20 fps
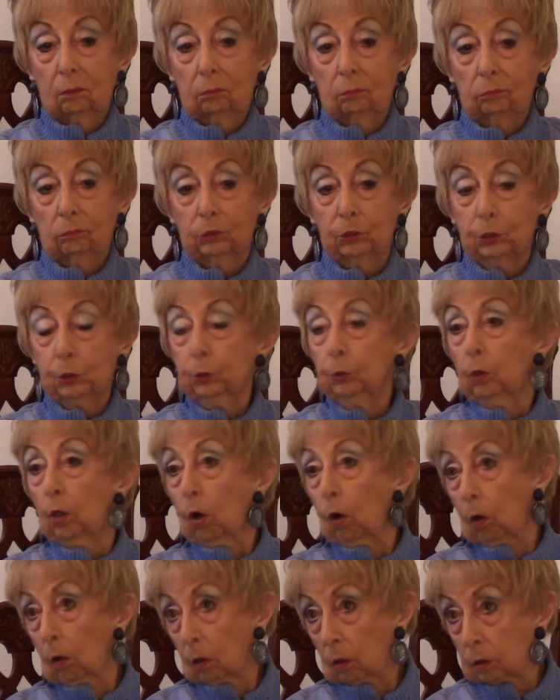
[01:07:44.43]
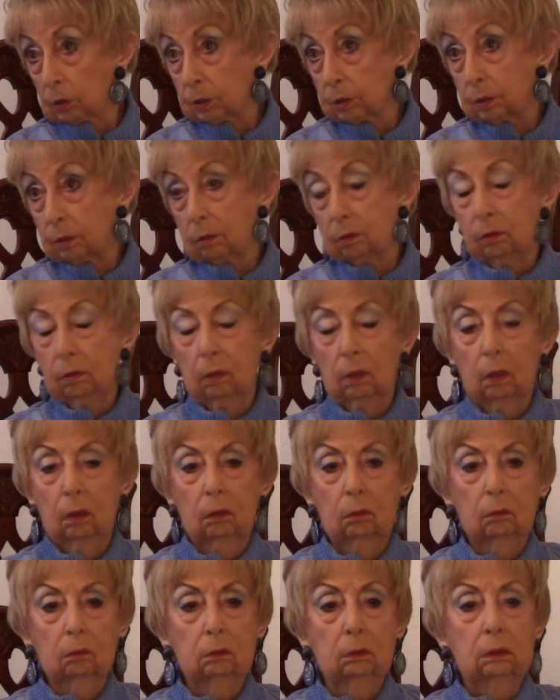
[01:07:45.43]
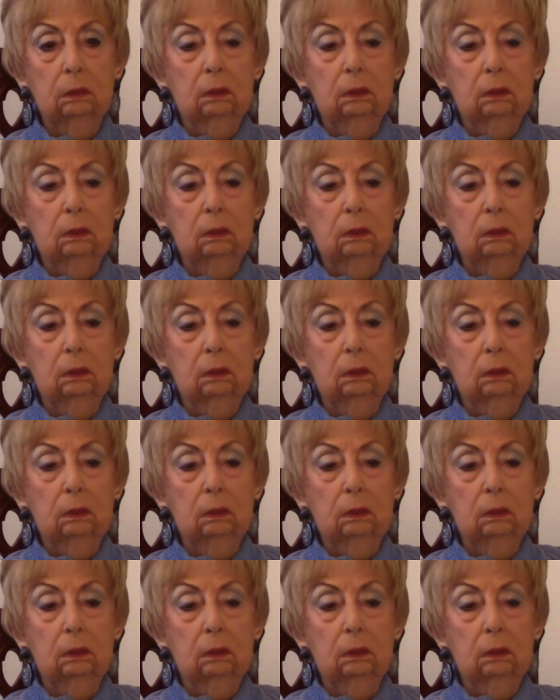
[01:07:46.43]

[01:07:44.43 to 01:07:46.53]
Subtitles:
shoe a horse, you know,